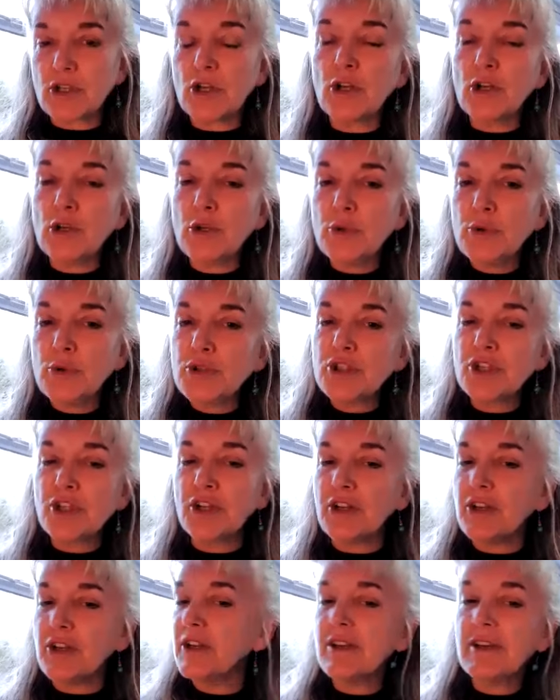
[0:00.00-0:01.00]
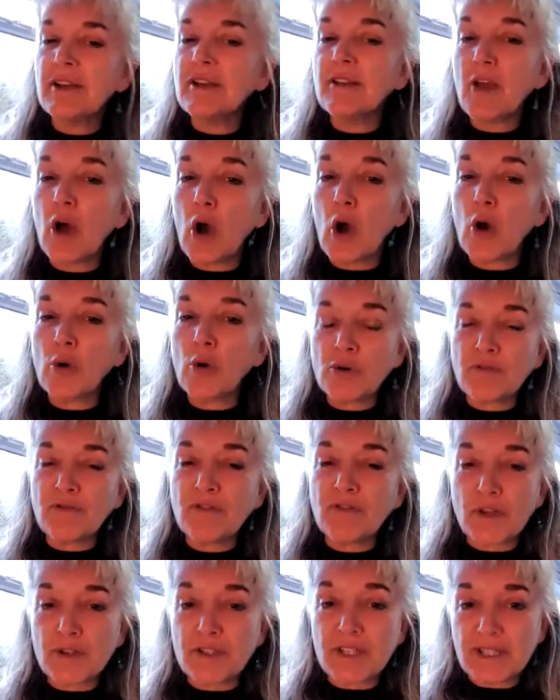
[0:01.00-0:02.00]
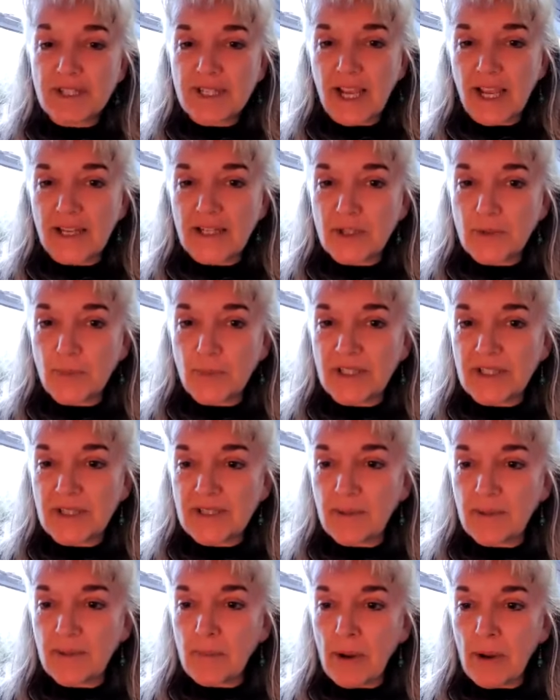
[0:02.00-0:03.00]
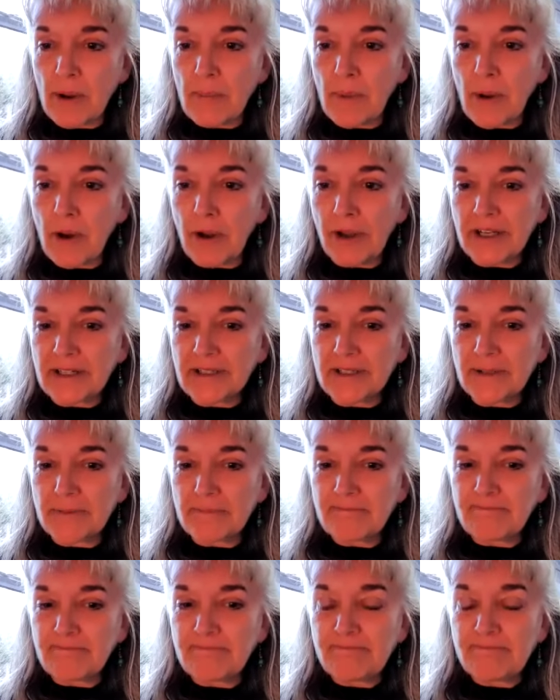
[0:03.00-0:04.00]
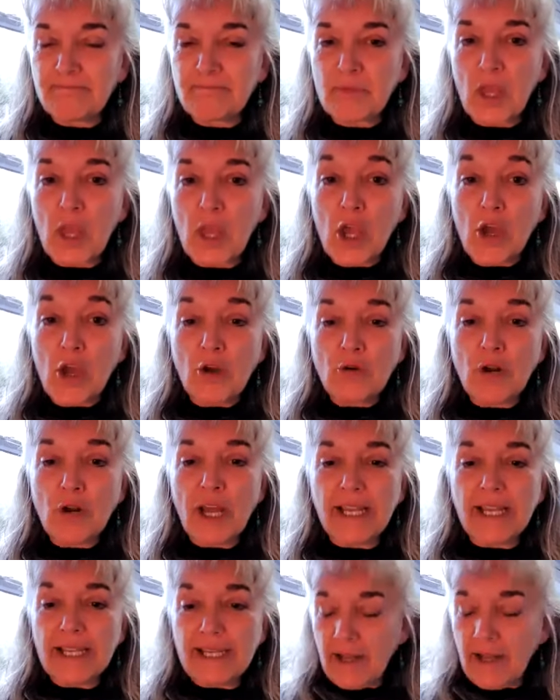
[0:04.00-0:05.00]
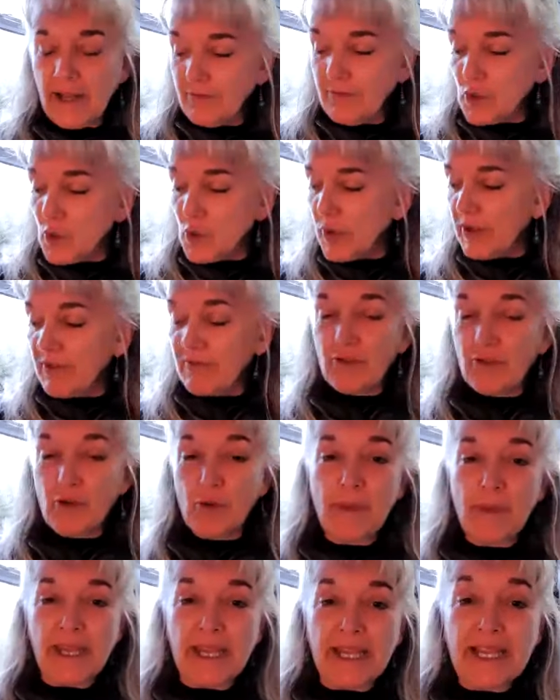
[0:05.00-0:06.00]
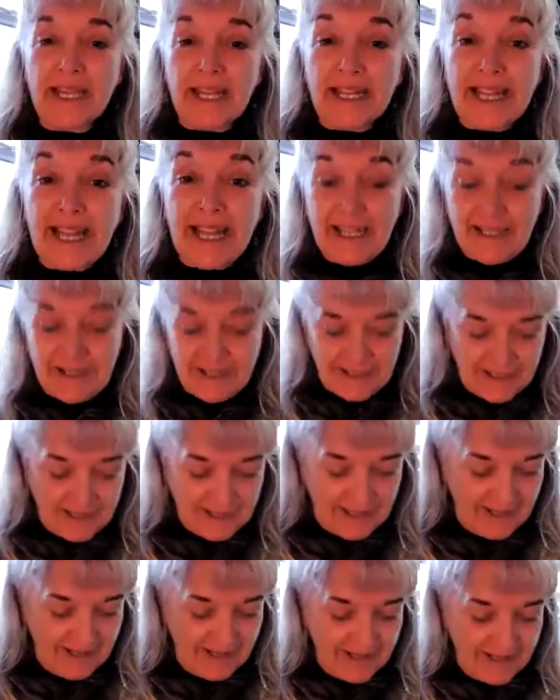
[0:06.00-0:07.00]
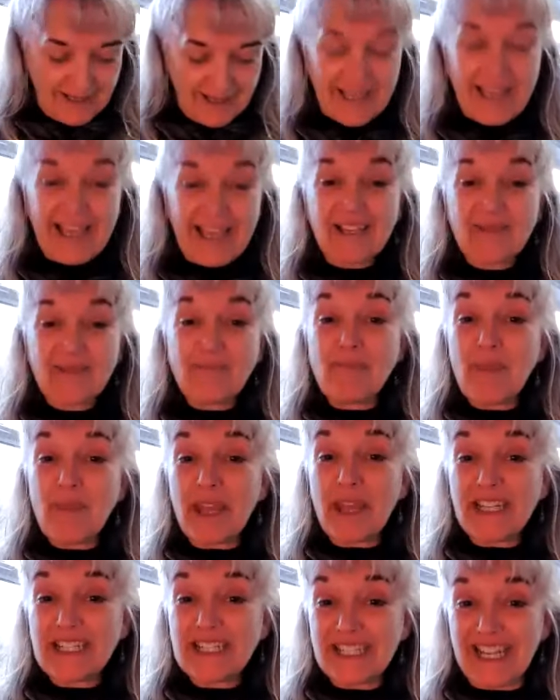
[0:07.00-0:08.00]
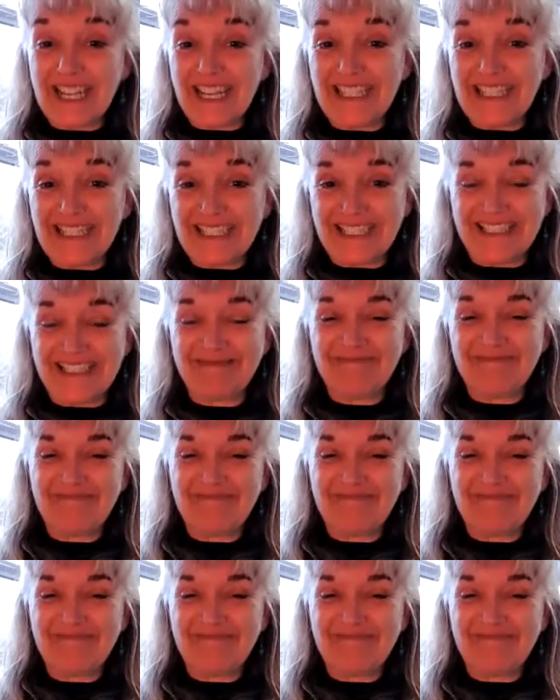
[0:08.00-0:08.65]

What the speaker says: to loosen the hold of those attachments in my mind. Right, enough talking from me. Let's meditate.